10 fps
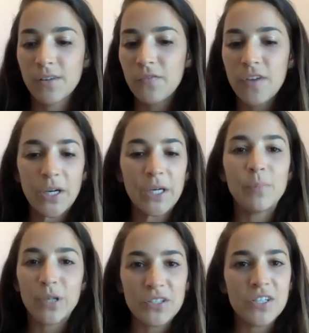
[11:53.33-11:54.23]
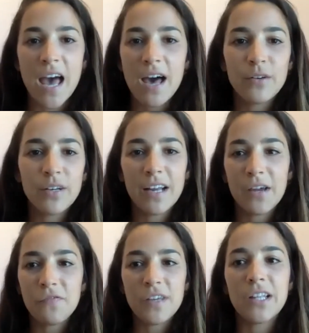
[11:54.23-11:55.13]
very burnt out, and I
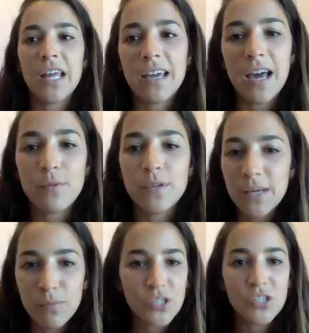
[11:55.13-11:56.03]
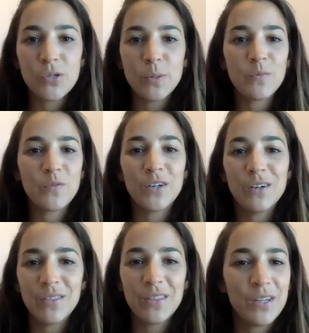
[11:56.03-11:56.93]
feel like I was able to do it for,